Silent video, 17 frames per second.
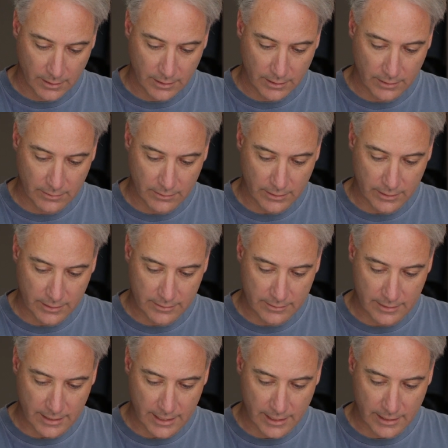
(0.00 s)
either
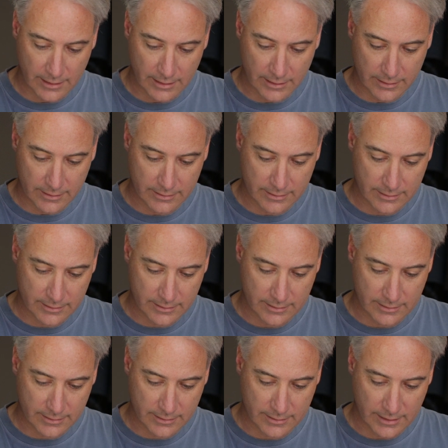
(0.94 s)
eSATA uh,
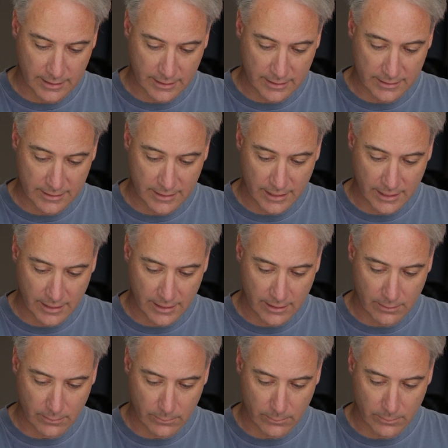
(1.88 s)
6
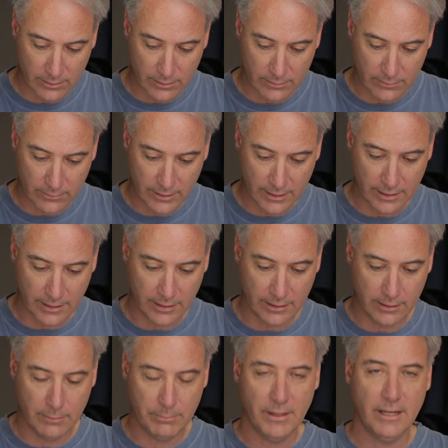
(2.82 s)
gig or 3
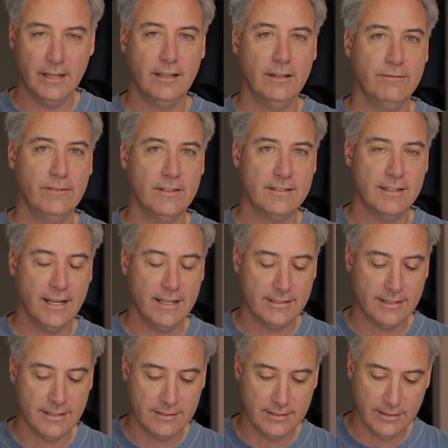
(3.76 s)
gig, depending if it's an
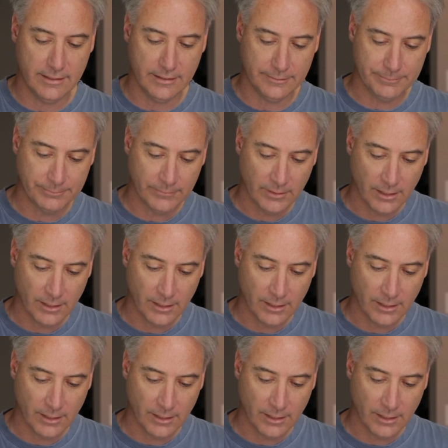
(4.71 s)
SSD.